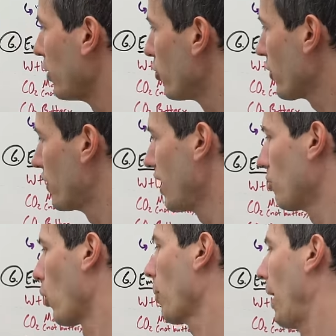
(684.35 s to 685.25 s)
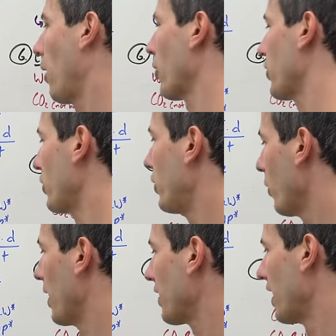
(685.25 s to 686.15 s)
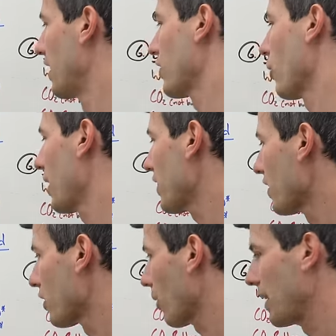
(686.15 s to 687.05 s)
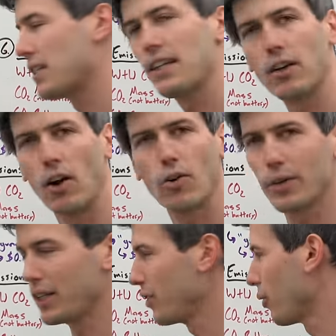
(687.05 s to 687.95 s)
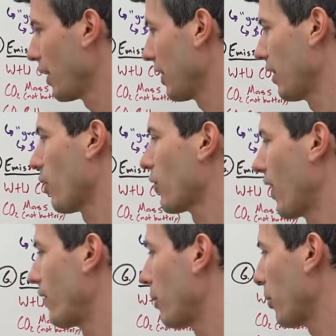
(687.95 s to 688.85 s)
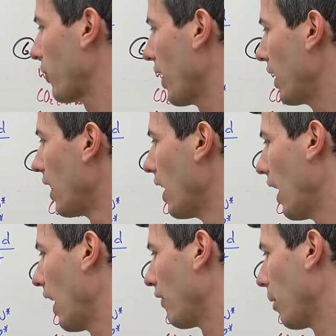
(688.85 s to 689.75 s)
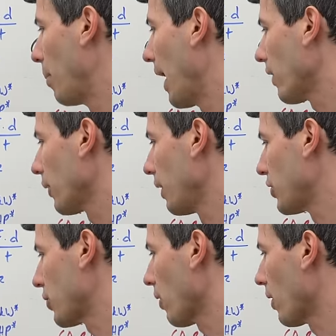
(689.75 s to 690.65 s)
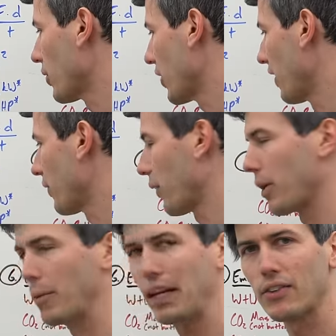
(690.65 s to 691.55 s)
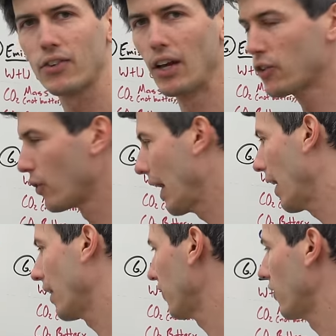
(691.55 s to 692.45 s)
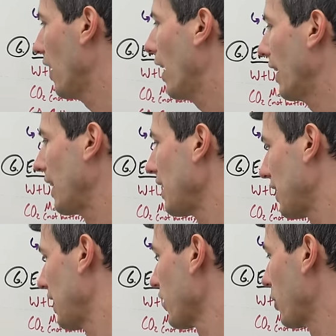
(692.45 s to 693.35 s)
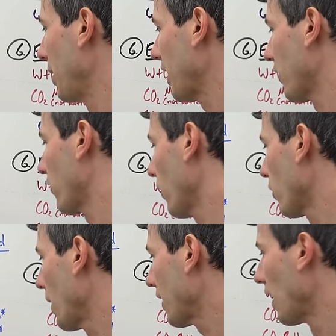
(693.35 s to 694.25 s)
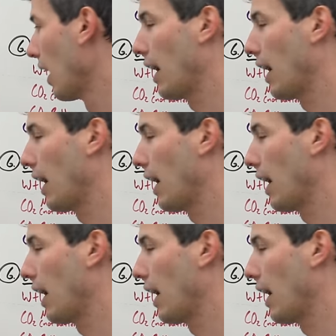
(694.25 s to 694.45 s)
You just need more power to do it. So it isn't crazy. They're already doing, you know, 70% of a battery charge in 30 minutes. So that is not anything to be concerned with.